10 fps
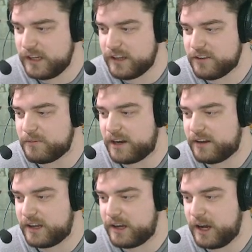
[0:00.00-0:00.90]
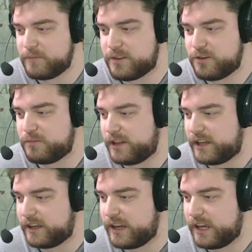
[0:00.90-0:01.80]
It doesn't matter. I'm still
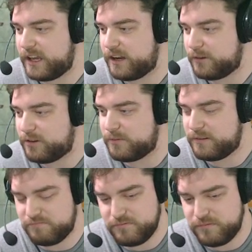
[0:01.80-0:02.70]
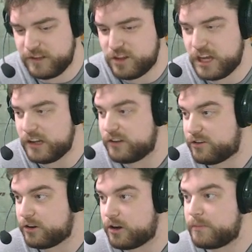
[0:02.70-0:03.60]
playing it, and the channel is
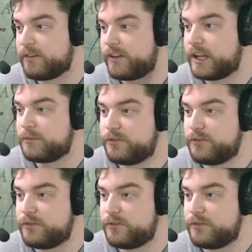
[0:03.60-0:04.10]
still gonna be available.